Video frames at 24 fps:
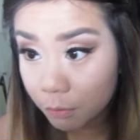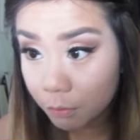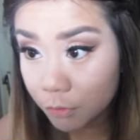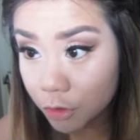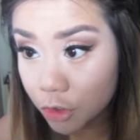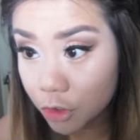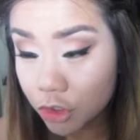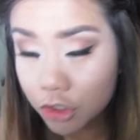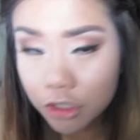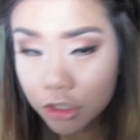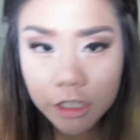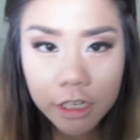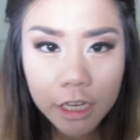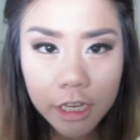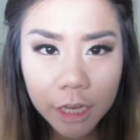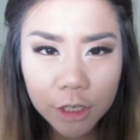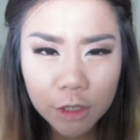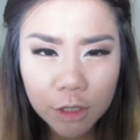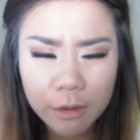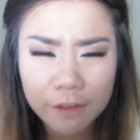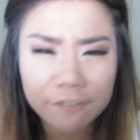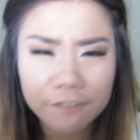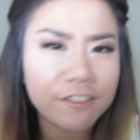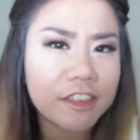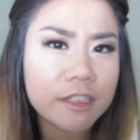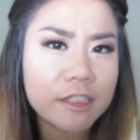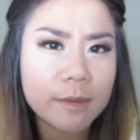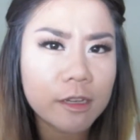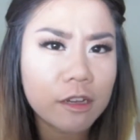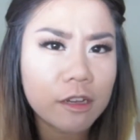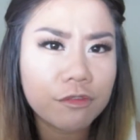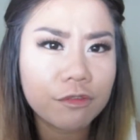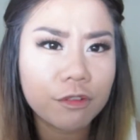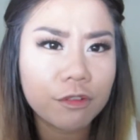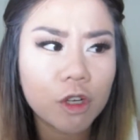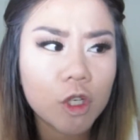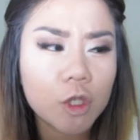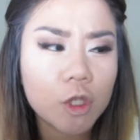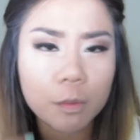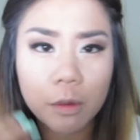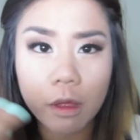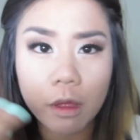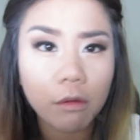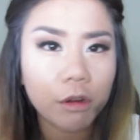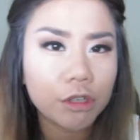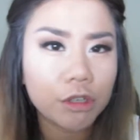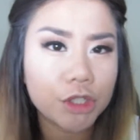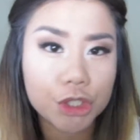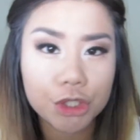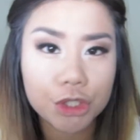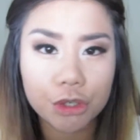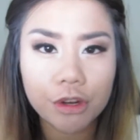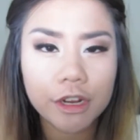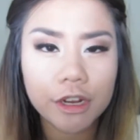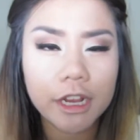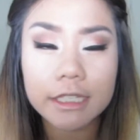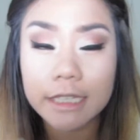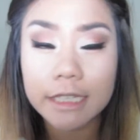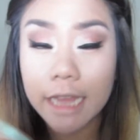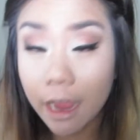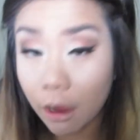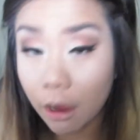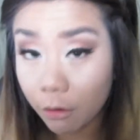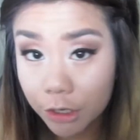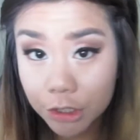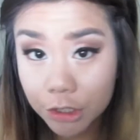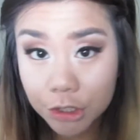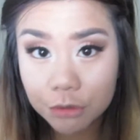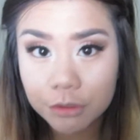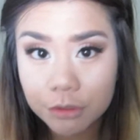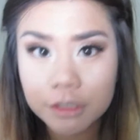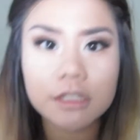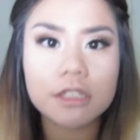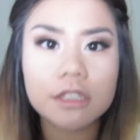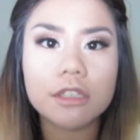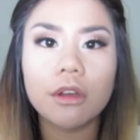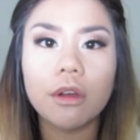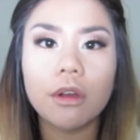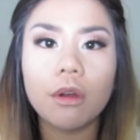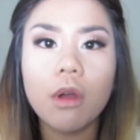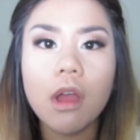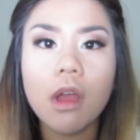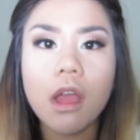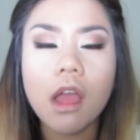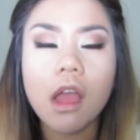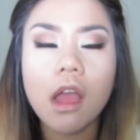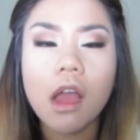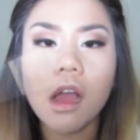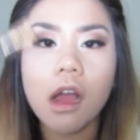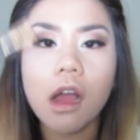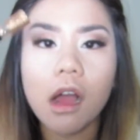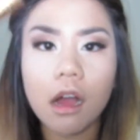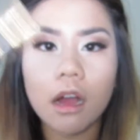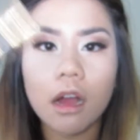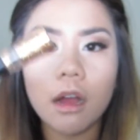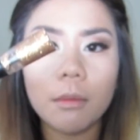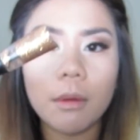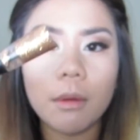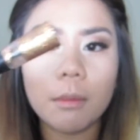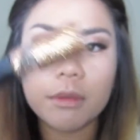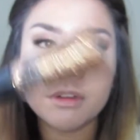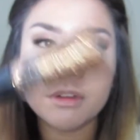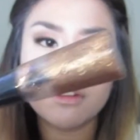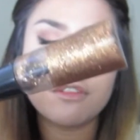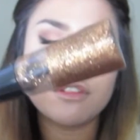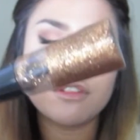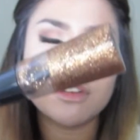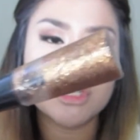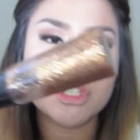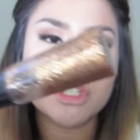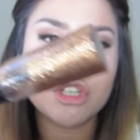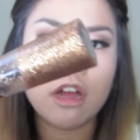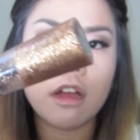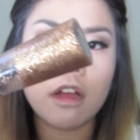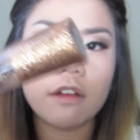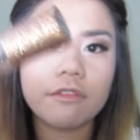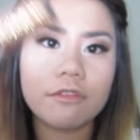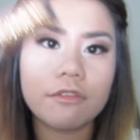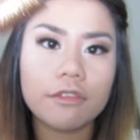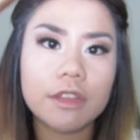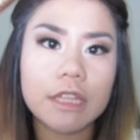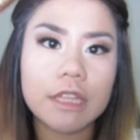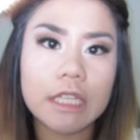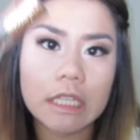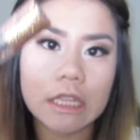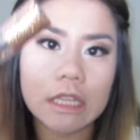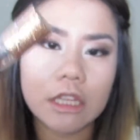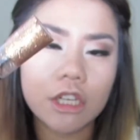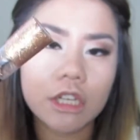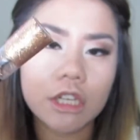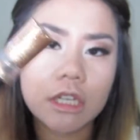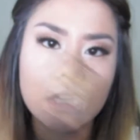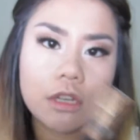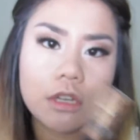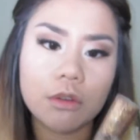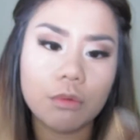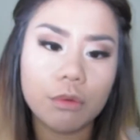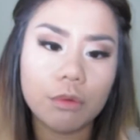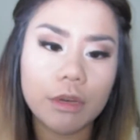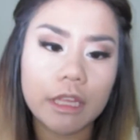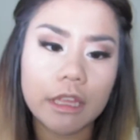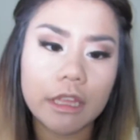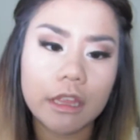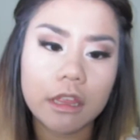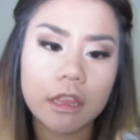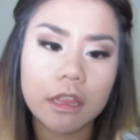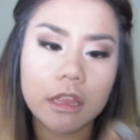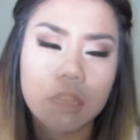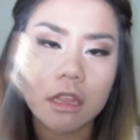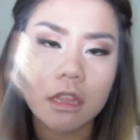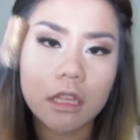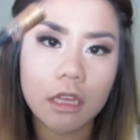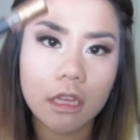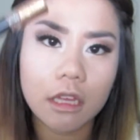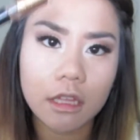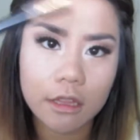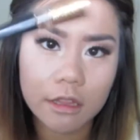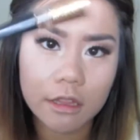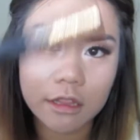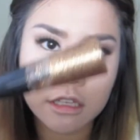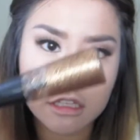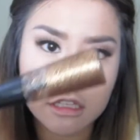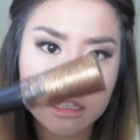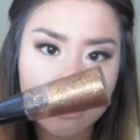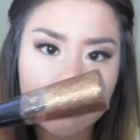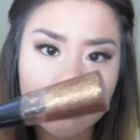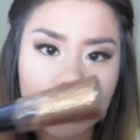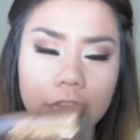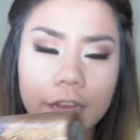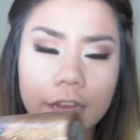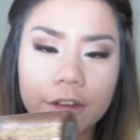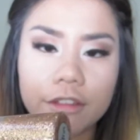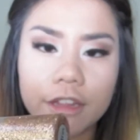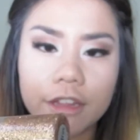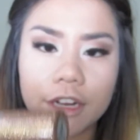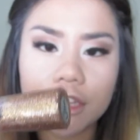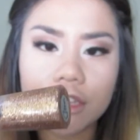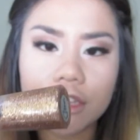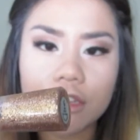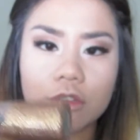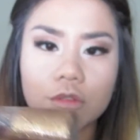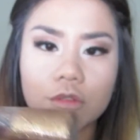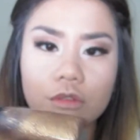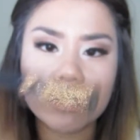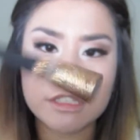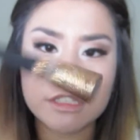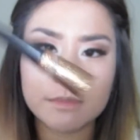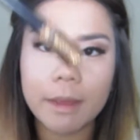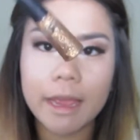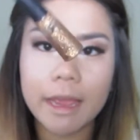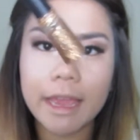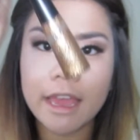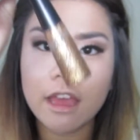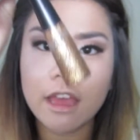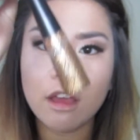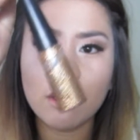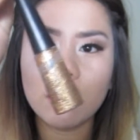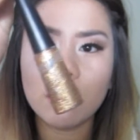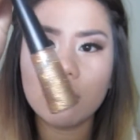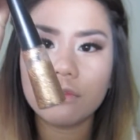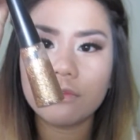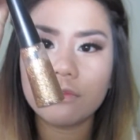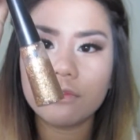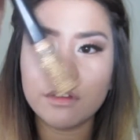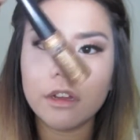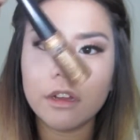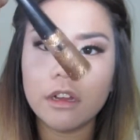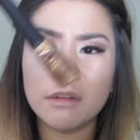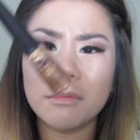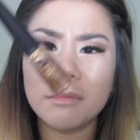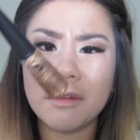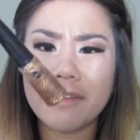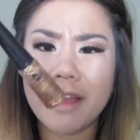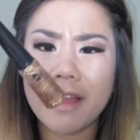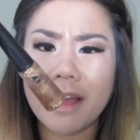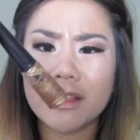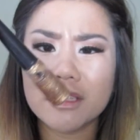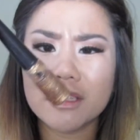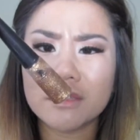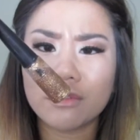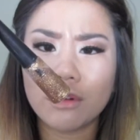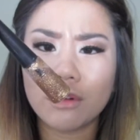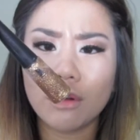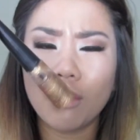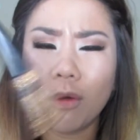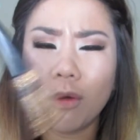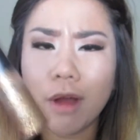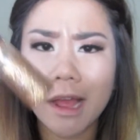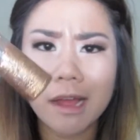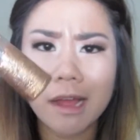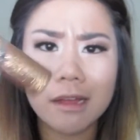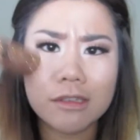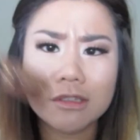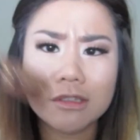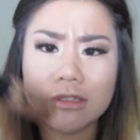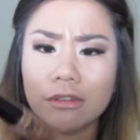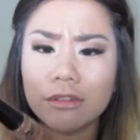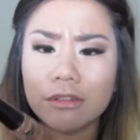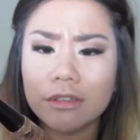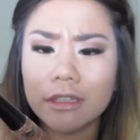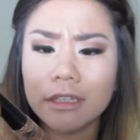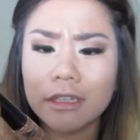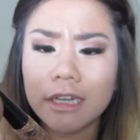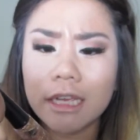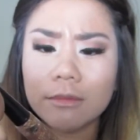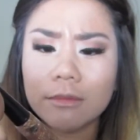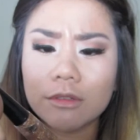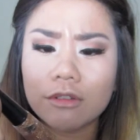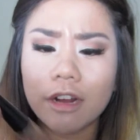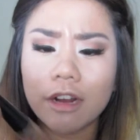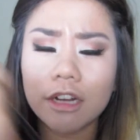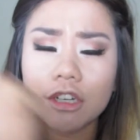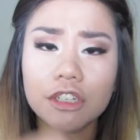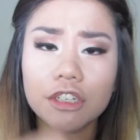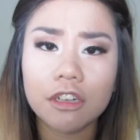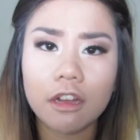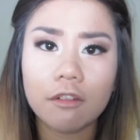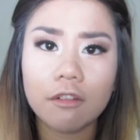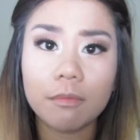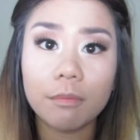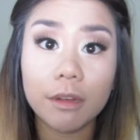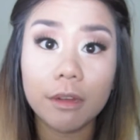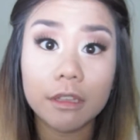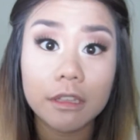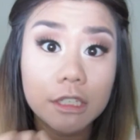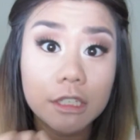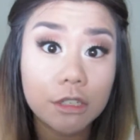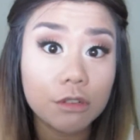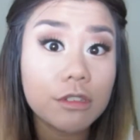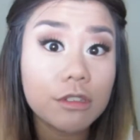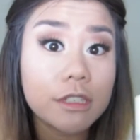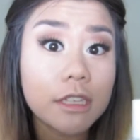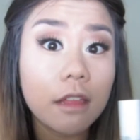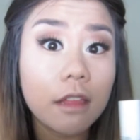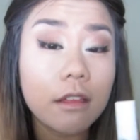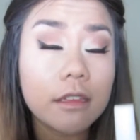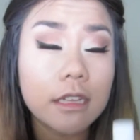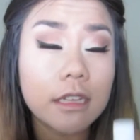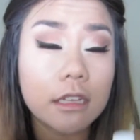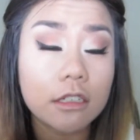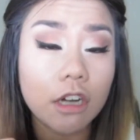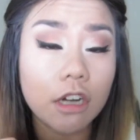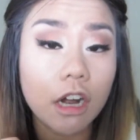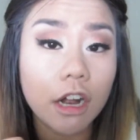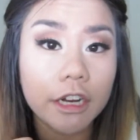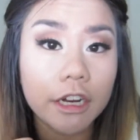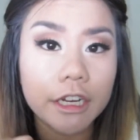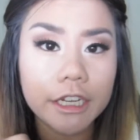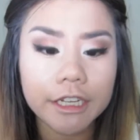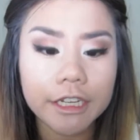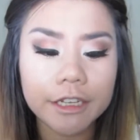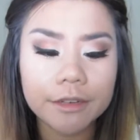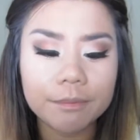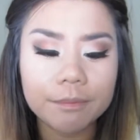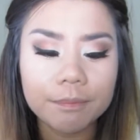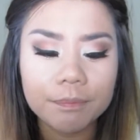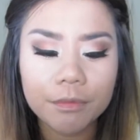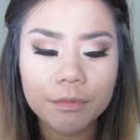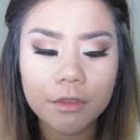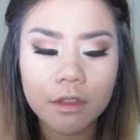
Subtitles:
Usually I do my face makeup first, but I wanted to show you guys how I do it. So I'm going to finish off the look with the glitter liner that I use, which is by E.L.F. I've had this for a while, so the name's scratched off, but they do sell this at Target